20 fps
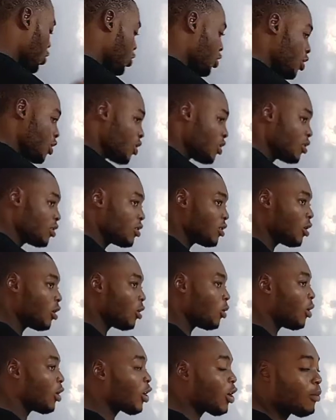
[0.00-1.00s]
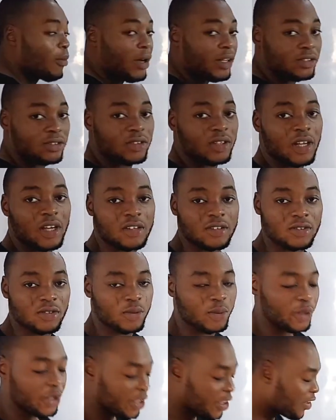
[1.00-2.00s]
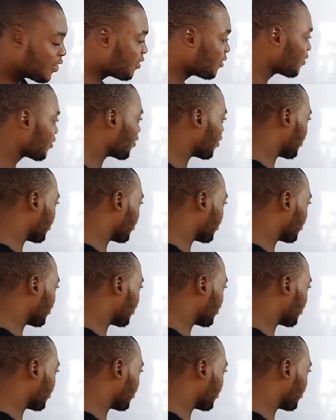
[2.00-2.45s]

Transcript: Okay, welcome back to class. So in